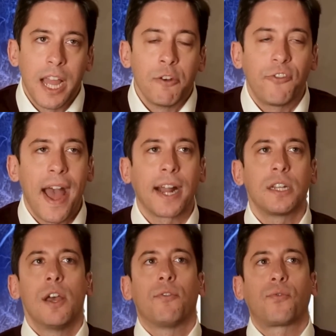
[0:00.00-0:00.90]
In
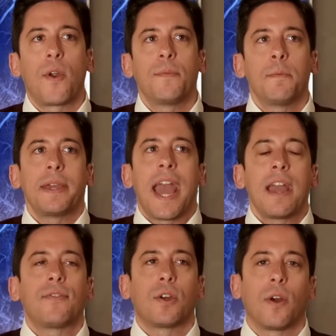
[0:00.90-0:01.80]
fact, from the
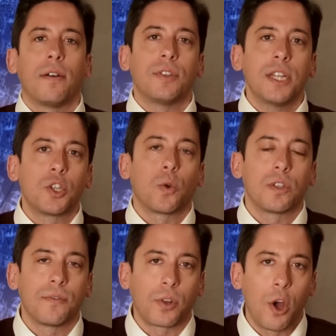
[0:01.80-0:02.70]
behavior of these
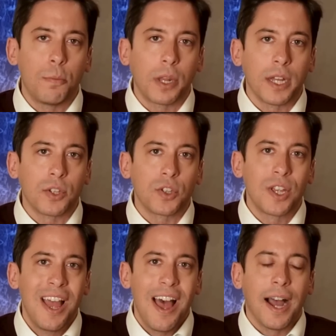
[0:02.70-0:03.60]
sorts of globalists,